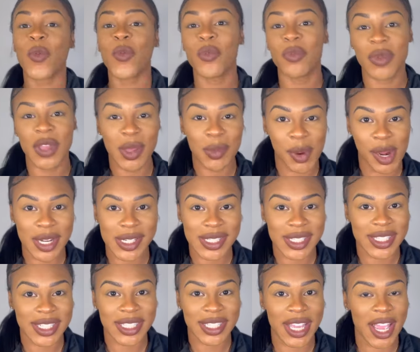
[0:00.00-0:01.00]
me
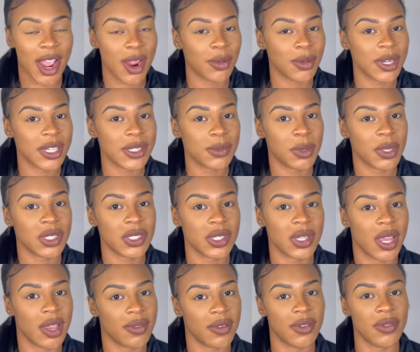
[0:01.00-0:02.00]
personally, I run a
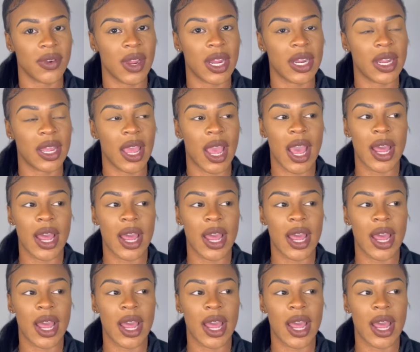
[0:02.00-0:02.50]
special every Friday.